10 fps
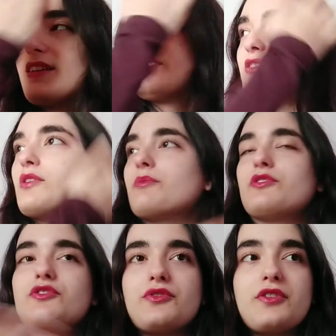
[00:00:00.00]
so I'm
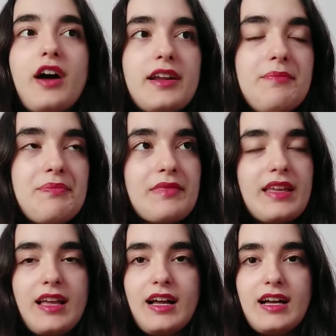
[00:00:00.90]
pretty sure you got it.
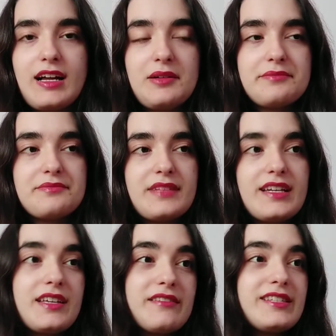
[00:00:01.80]
And
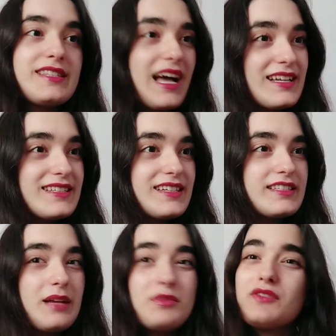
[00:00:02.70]
he uses that as an
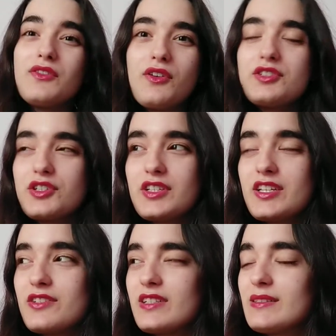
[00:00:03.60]
example of a false
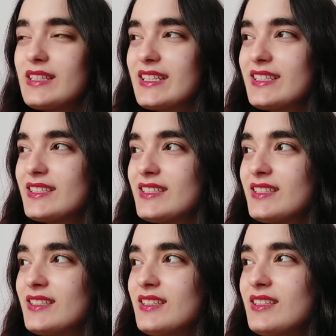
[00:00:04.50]
accusation, and like
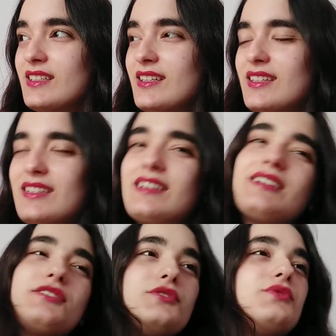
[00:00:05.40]

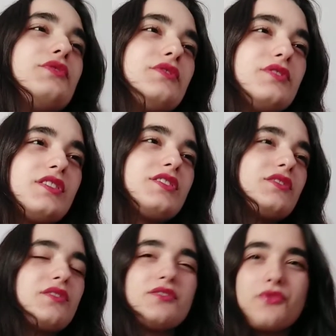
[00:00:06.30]
dude, you just
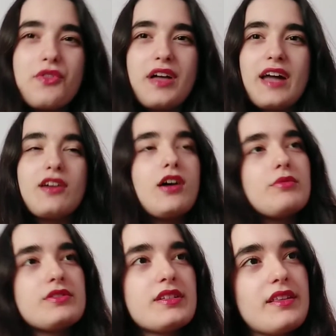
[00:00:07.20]
don't do that.
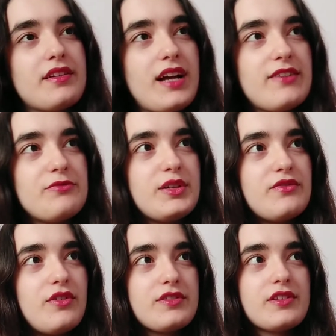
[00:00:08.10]
Obviously there have been
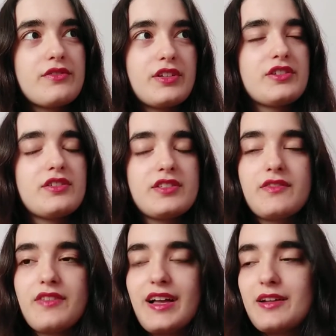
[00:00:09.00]
false accusations of
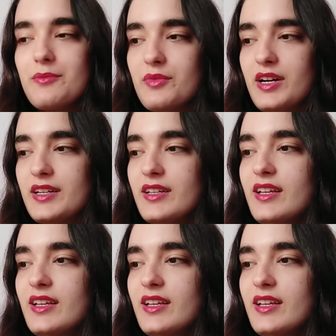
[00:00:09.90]
that, but